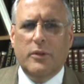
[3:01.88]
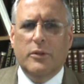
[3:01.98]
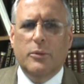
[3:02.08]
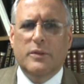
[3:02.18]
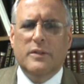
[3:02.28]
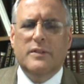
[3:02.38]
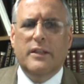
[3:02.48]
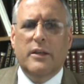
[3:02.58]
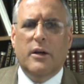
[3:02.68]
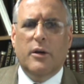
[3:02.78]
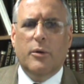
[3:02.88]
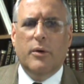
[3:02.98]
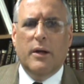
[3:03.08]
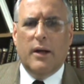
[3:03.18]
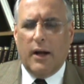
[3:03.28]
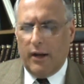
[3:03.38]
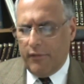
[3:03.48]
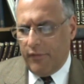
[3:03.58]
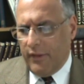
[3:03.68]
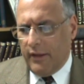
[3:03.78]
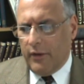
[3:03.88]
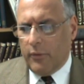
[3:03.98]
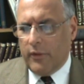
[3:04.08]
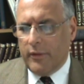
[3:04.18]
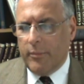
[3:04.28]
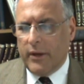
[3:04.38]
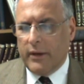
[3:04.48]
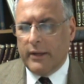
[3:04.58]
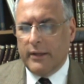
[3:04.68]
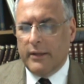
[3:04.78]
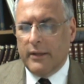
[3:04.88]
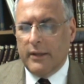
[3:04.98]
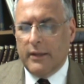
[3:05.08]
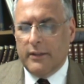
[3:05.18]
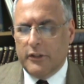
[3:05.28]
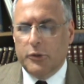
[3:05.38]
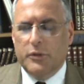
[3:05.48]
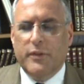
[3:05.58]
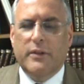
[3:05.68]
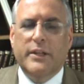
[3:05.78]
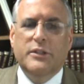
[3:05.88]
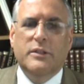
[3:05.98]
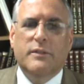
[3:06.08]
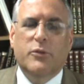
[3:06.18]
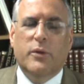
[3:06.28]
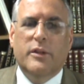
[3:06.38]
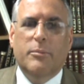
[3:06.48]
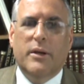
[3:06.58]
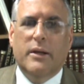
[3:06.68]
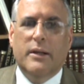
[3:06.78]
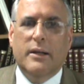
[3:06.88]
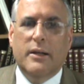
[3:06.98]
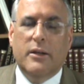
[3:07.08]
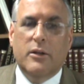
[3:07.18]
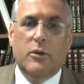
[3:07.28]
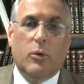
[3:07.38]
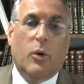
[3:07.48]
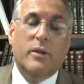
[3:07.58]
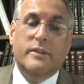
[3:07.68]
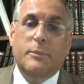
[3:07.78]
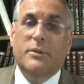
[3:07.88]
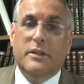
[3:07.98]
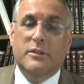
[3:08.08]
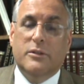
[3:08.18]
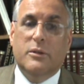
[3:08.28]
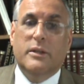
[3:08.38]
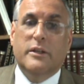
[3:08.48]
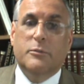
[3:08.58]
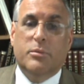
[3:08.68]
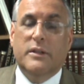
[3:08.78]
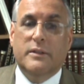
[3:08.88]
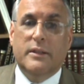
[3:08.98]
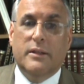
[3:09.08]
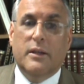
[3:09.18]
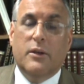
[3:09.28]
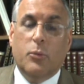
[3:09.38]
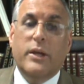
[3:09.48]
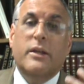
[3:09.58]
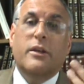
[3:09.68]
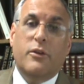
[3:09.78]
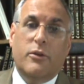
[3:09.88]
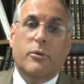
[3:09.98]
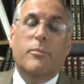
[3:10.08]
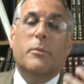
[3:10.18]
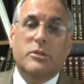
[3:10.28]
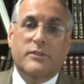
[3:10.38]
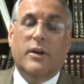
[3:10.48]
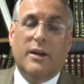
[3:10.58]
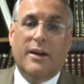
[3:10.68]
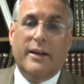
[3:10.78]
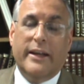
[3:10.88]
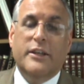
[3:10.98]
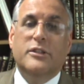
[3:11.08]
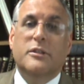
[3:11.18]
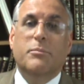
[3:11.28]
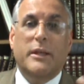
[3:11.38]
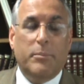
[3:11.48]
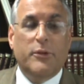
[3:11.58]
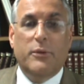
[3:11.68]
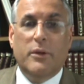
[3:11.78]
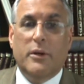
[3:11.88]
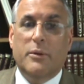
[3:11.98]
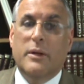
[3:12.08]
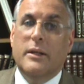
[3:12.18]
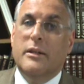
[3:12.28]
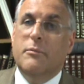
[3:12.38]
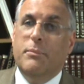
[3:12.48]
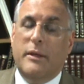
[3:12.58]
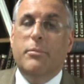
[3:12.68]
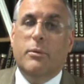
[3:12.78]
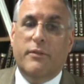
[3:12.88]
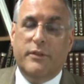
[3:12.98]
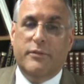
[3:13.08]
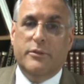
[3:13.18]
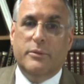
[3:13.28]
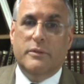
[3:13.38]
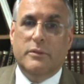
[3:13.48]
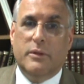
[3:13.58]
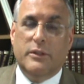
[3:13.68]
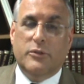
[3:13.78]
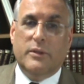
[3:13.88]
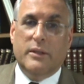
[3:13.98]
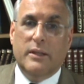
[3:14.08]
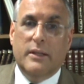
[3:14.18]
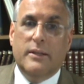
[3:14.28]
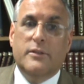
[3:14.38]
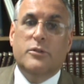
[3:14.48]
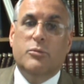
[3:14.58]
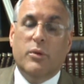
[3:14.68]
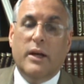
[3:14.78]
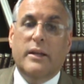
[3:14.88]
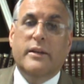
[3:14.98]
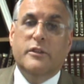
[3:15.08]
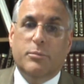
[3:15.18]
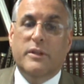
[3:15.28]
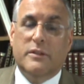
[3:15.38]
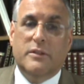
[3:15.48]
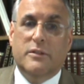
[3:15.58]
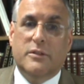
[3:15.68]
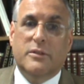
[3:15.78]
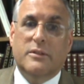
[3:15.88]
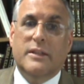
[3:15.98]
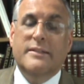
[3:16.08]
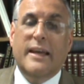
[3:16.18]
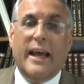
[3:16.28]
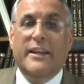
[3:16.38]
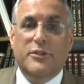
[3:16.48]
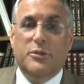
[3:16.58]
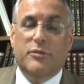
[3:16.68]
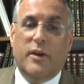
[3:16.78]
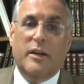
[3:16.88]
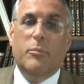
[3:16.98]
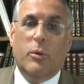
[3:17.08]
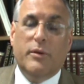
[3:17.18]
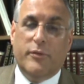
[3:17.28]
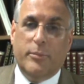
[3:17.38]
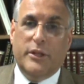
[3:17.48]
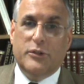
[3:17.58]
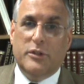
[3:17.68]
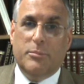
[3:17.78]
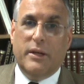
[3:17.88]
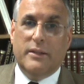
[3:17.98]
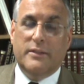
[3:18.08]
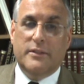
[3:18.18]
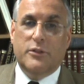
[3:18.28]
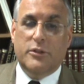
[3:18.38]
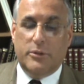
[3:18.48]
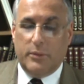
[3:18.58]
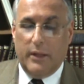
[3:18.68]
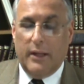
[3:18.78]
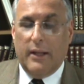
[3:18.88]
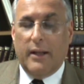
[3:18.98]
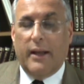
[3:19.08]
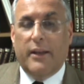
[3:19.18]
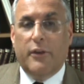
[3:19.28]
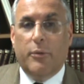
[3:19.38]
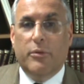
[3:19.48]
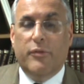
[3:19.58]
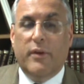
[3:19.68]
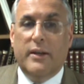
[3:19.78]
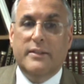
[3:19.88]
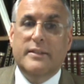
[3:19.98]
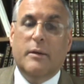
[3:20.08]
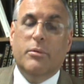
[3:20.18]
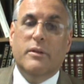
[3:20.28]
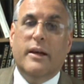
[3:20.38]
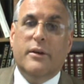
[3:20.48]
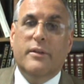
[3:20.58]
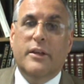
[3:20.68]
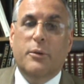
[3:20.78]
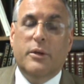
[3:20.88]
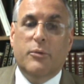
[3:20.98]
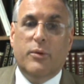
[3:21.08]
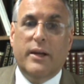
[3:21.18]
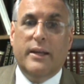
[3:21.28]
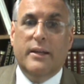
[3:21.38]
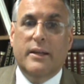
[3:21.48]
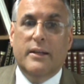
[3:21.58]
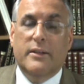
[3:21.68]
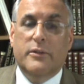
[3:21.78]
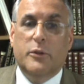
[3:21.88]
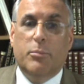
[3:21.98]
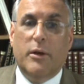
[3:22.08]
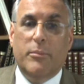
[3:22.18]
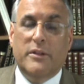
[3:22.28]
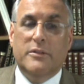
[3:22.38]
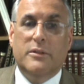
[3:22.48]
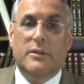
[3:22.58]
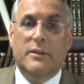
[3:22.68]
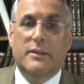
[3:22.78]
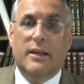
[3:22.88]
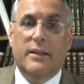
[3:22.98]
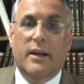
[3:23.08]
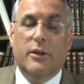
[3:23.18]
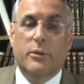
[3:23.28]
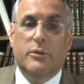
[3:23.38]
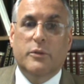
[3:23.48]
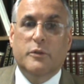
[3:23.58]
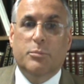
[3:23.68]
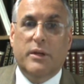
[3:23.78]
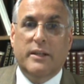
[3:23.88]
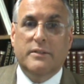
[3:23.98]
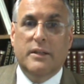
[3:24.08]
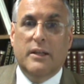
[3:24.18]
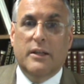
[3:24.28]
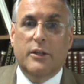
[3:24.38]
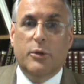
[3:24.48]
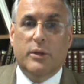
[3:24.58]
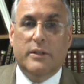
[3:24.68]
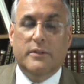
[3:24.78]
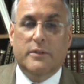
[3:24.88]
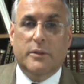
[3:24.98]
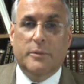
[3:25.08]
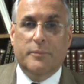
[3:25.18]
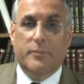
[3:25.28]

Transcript: who is the CEO of the Jewish Federations of North America, who are all deeply concerned in expressing it. We need you, members of our congregation, people you know, people who have influence on Israel, to write and express concerns. Attached, you'll find more information about this issue, and you will find a sample letter that you can write to Prime Minister Netanyahu to express your concern.